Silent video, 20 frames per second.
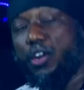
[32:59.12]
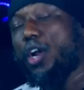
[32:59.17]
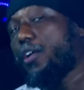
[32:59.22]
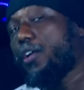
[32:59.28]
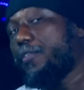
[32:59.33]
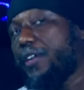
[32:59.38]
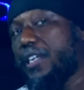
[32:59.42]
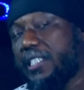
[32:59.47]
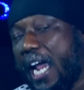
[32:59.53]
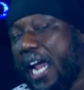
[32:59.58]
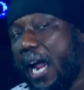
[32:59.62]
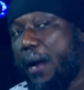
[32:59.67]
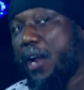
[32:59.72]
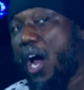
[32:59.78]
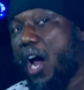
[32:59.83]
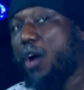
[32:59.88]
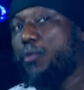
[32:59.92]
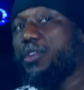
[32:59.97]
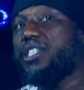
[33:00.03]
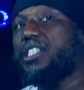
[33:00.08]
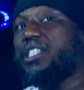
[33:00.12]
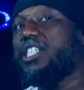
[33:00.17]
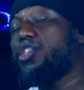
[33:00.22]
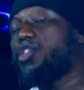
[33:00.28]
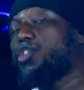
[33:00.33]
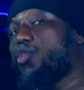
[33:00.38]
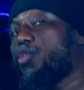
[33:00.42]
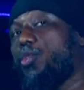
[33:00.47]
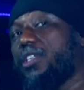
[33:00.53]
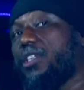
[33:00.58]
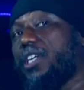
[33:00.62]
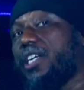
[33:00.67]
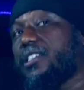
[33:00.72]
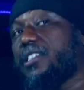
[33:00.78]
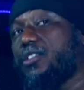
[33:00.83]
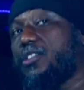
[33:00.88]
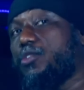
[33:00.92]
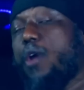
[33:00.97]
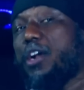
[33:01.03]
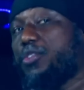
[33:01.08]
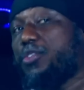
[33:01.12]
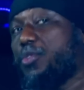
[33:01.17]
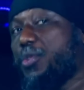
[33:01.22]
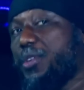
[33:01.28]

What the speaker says: lot of the time now we see soldiers who are